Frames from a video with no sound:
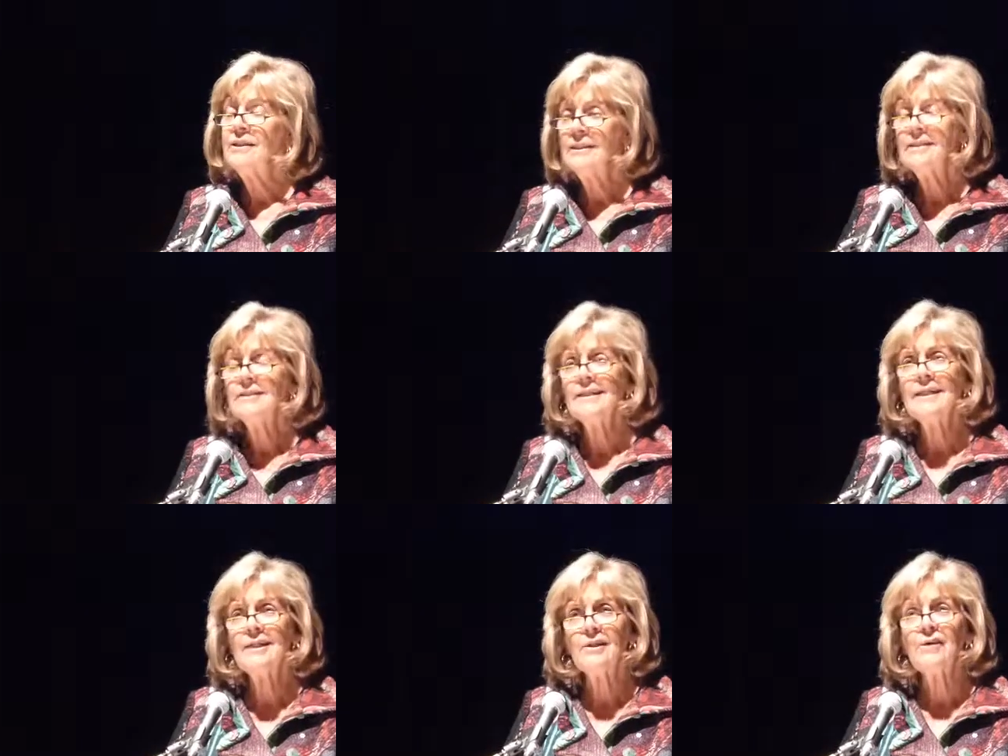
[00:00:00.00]
And here's the
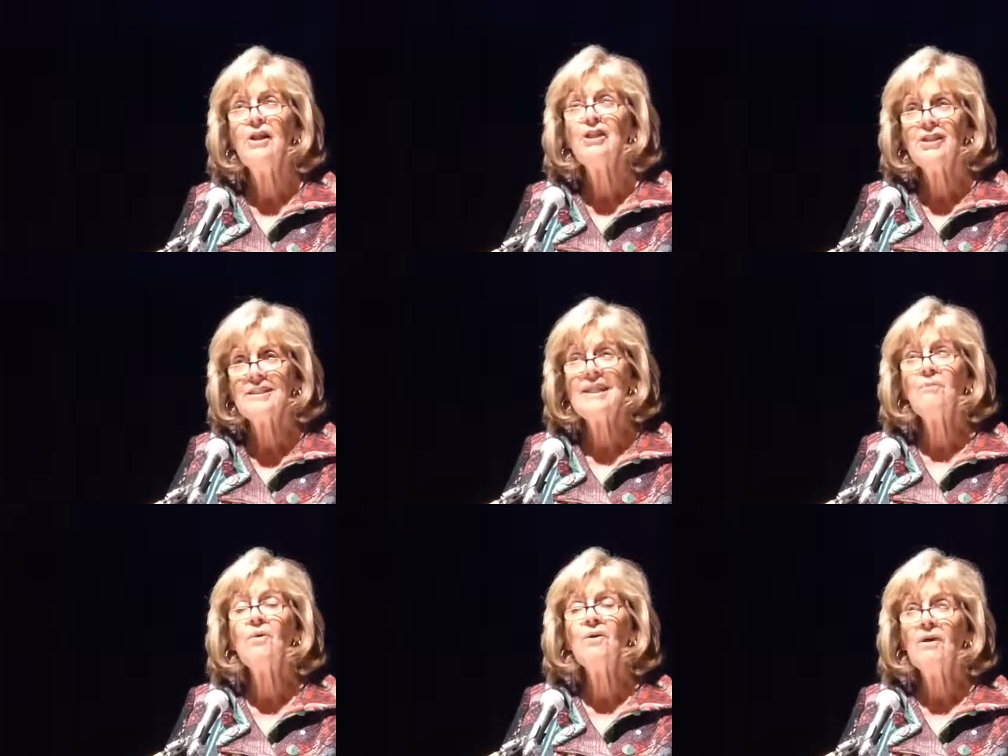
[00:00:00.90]
kicker. She
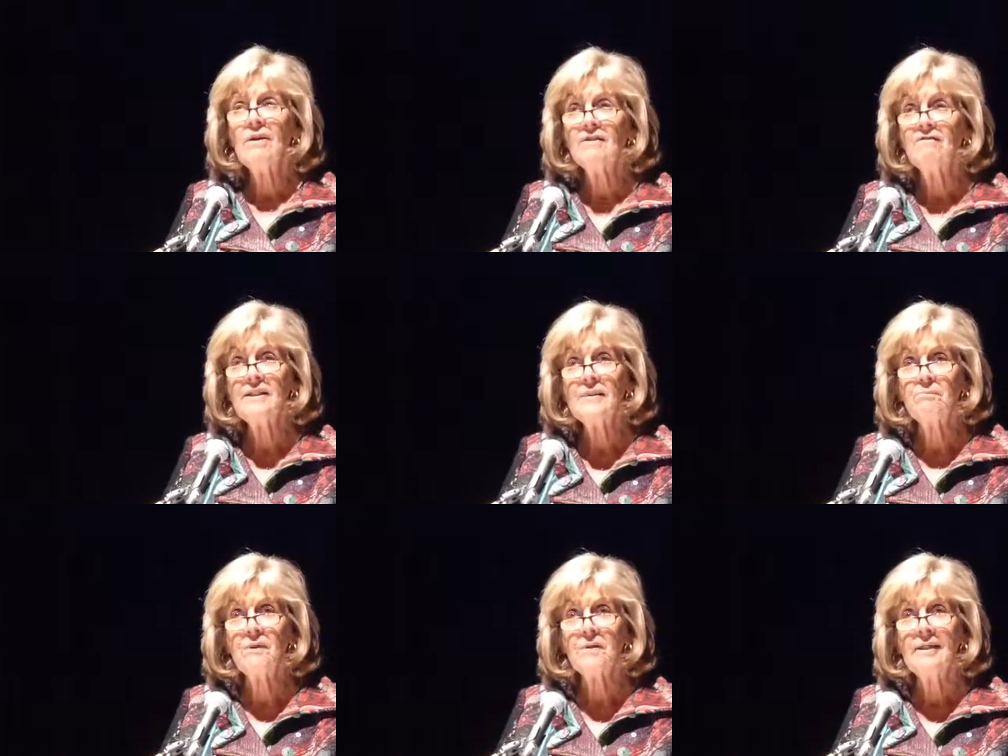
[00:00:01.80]
said, we're all on
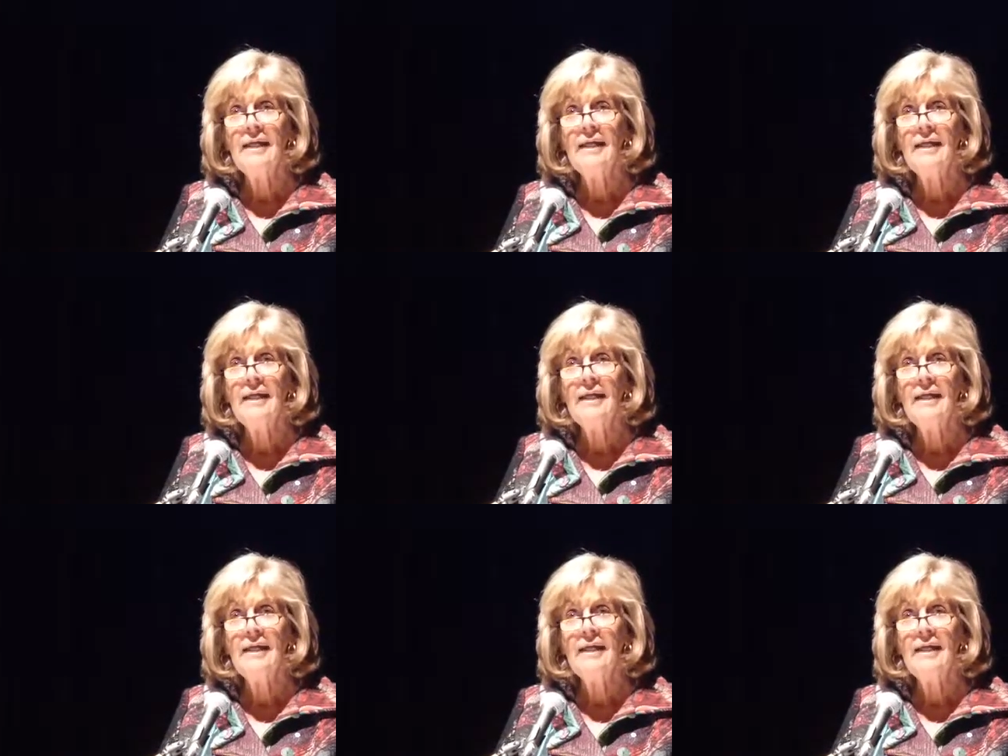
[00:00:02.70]
Facebook.